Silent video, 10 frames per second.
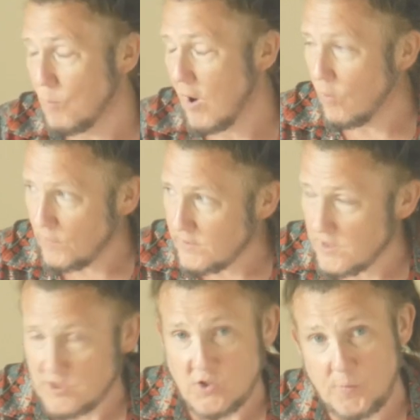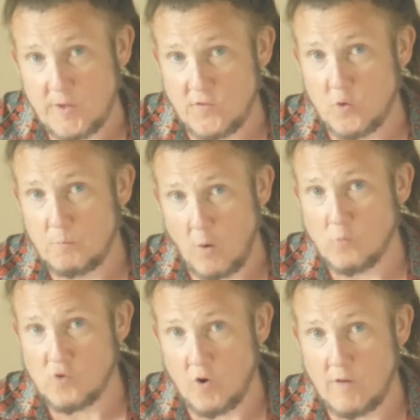Well, there does seem to be a few
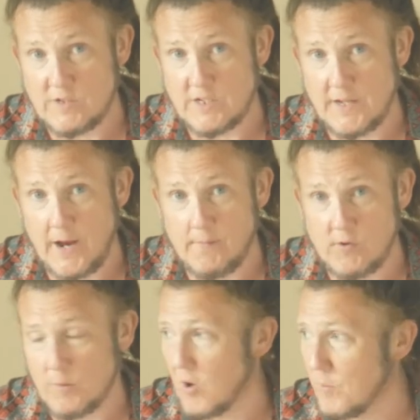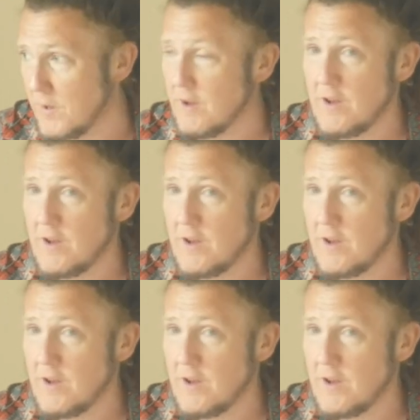Bolt drivers in the area at the moment.